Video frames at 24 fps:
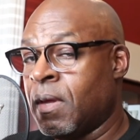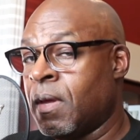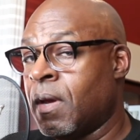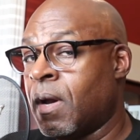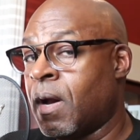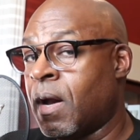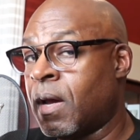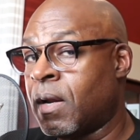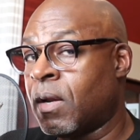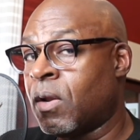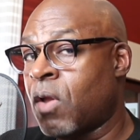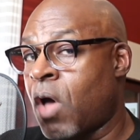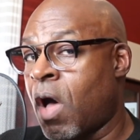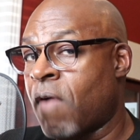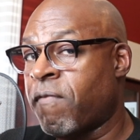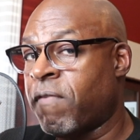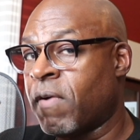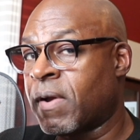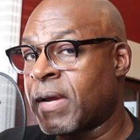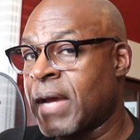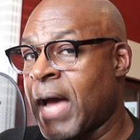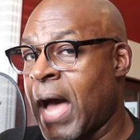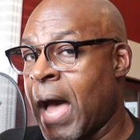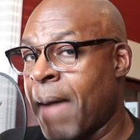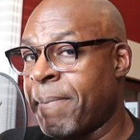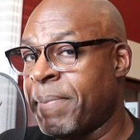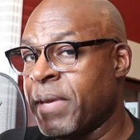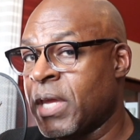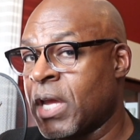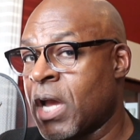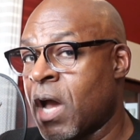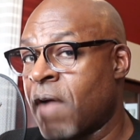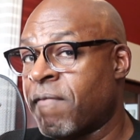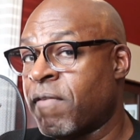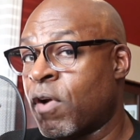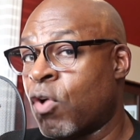unlawful copying
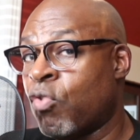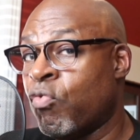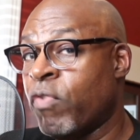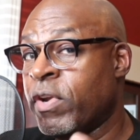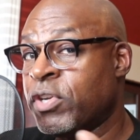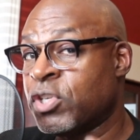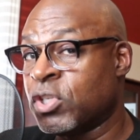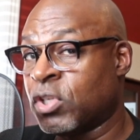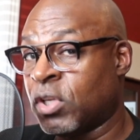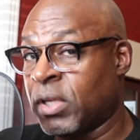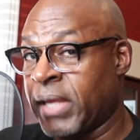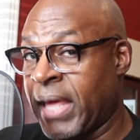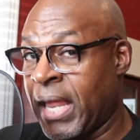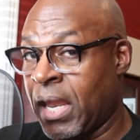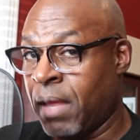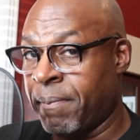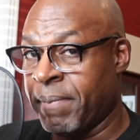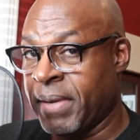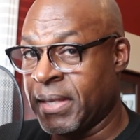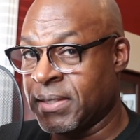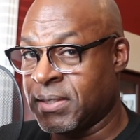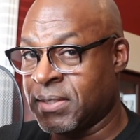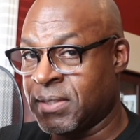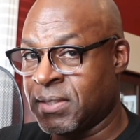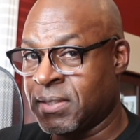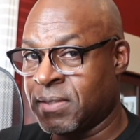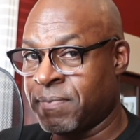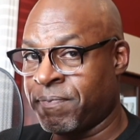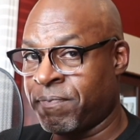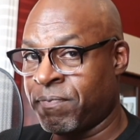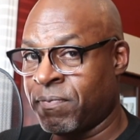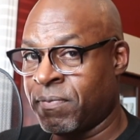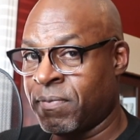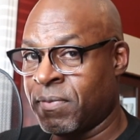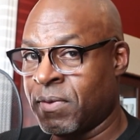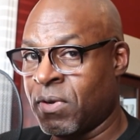of original elements,
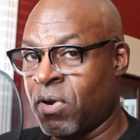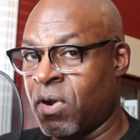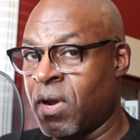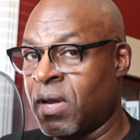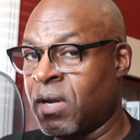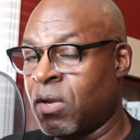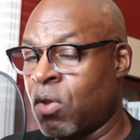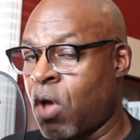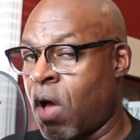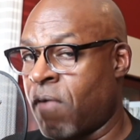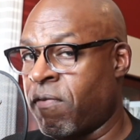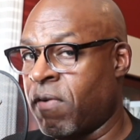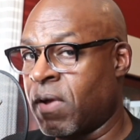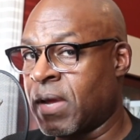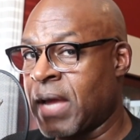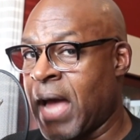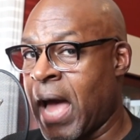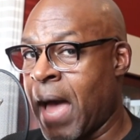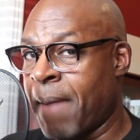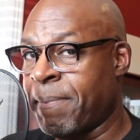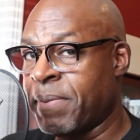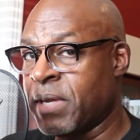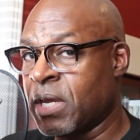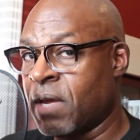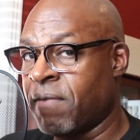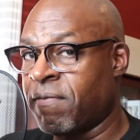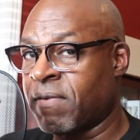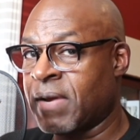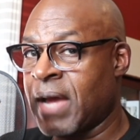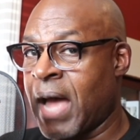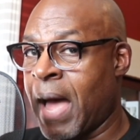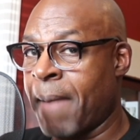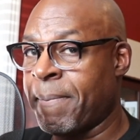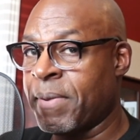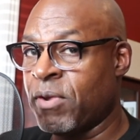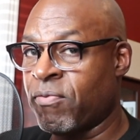or unlawful copying of
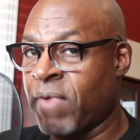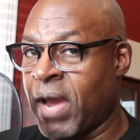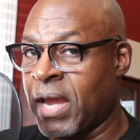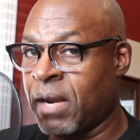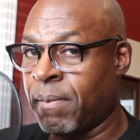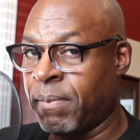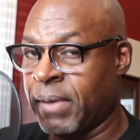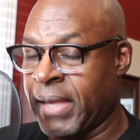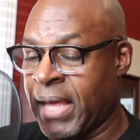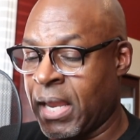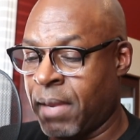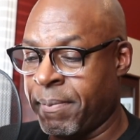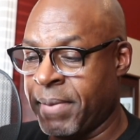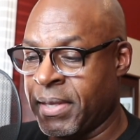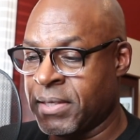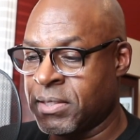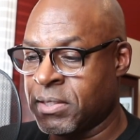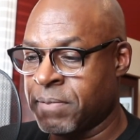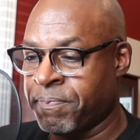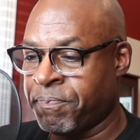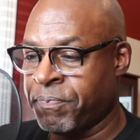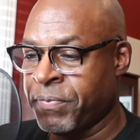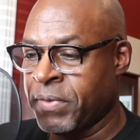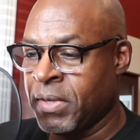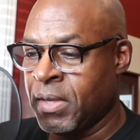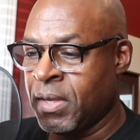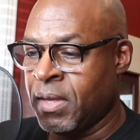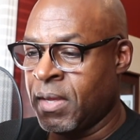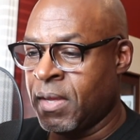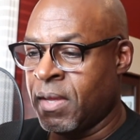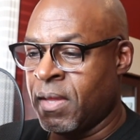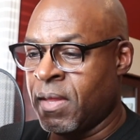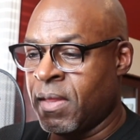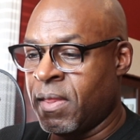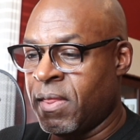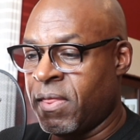copyrightable elements,
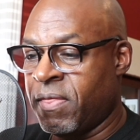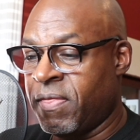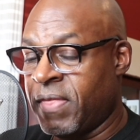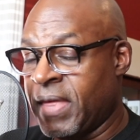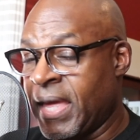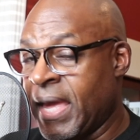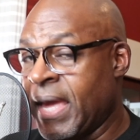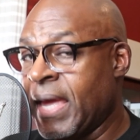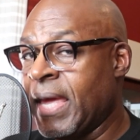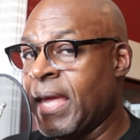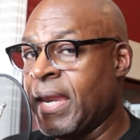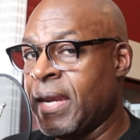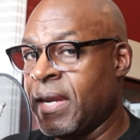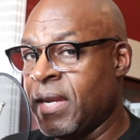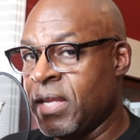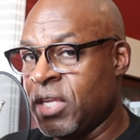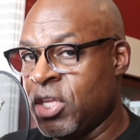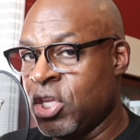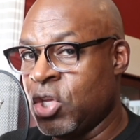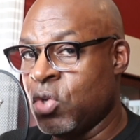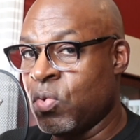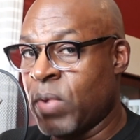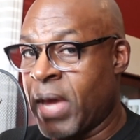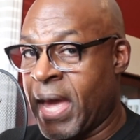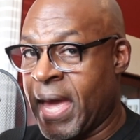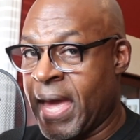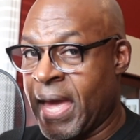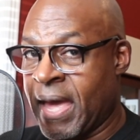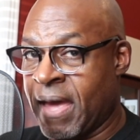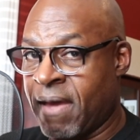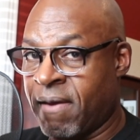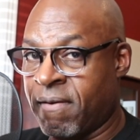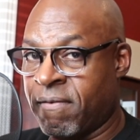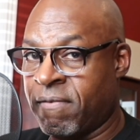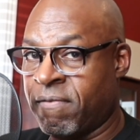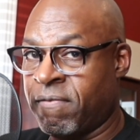then you
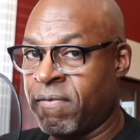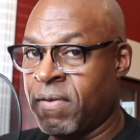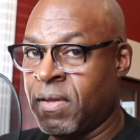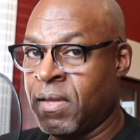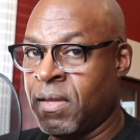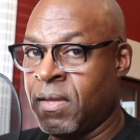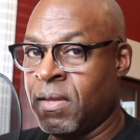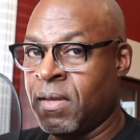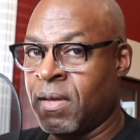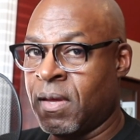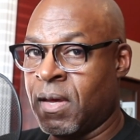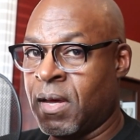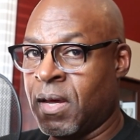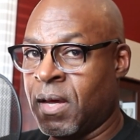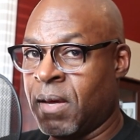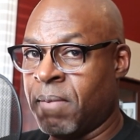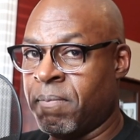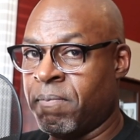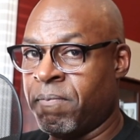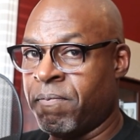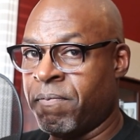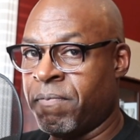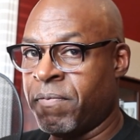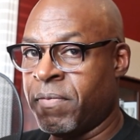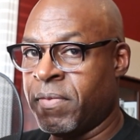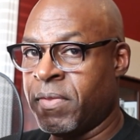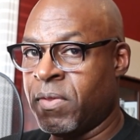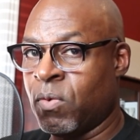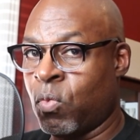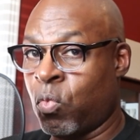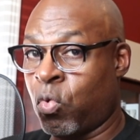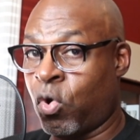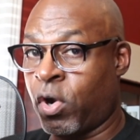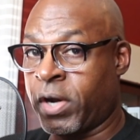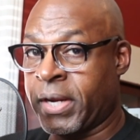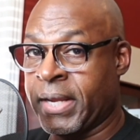have the
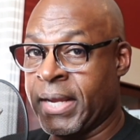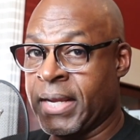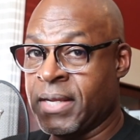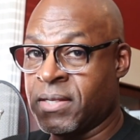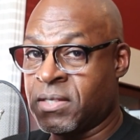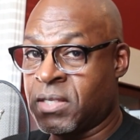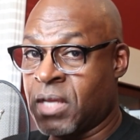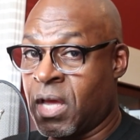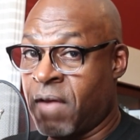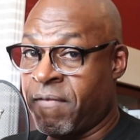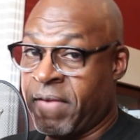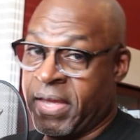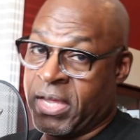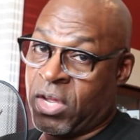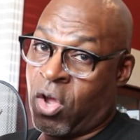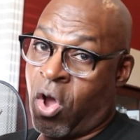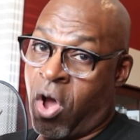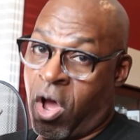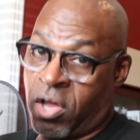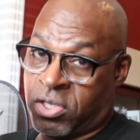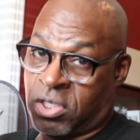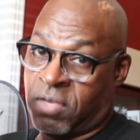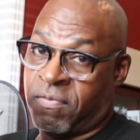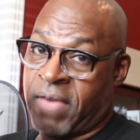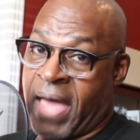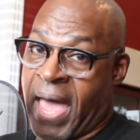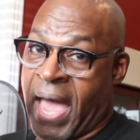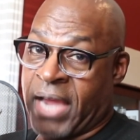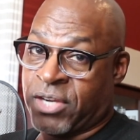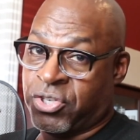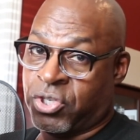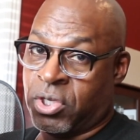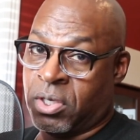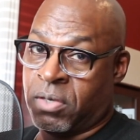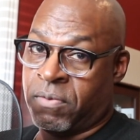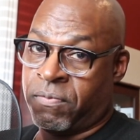workings of a cause of
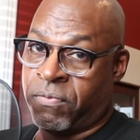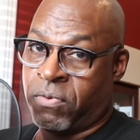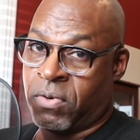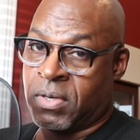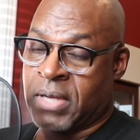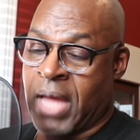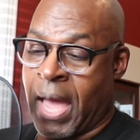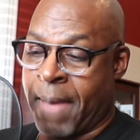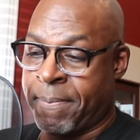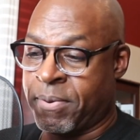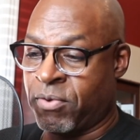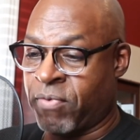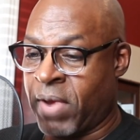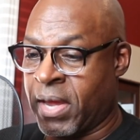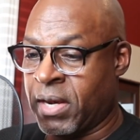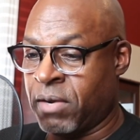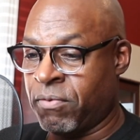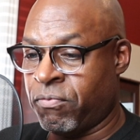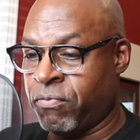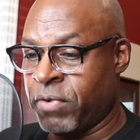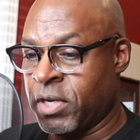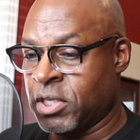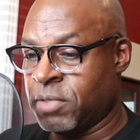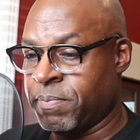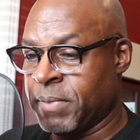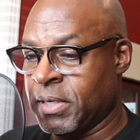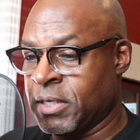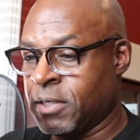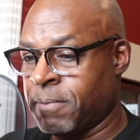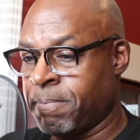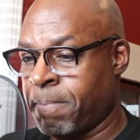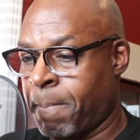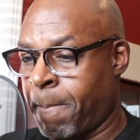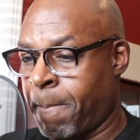action for copyright infringement.